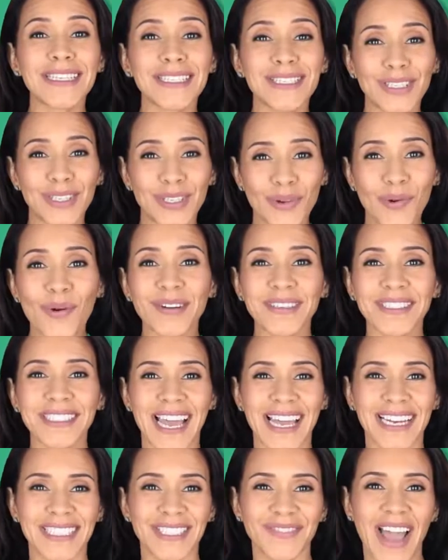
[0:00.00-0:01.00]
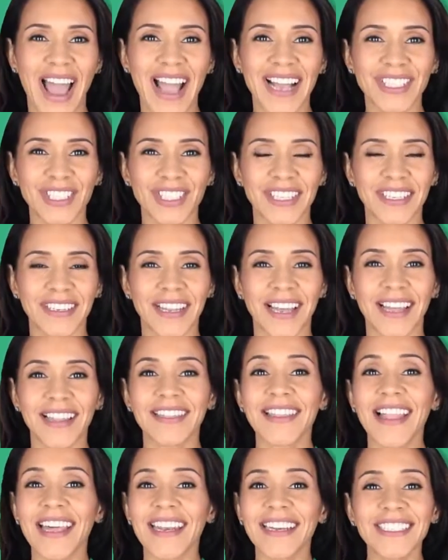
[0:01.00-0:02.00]
is your satisfaction.
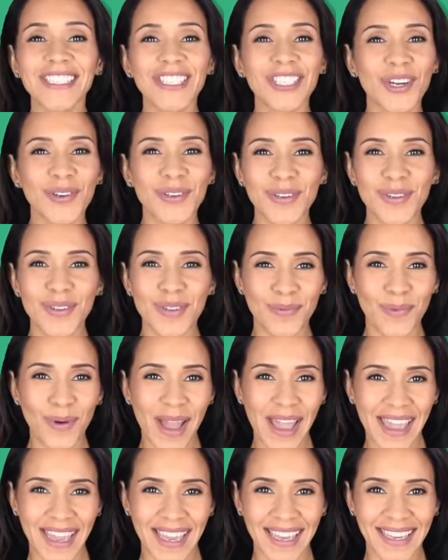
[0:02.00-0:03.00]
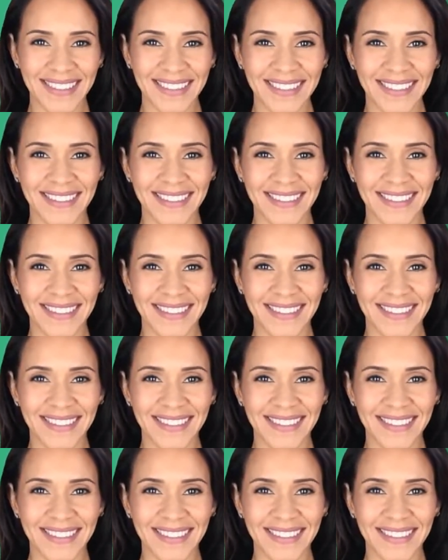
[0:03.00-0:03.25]
Let us show you the way.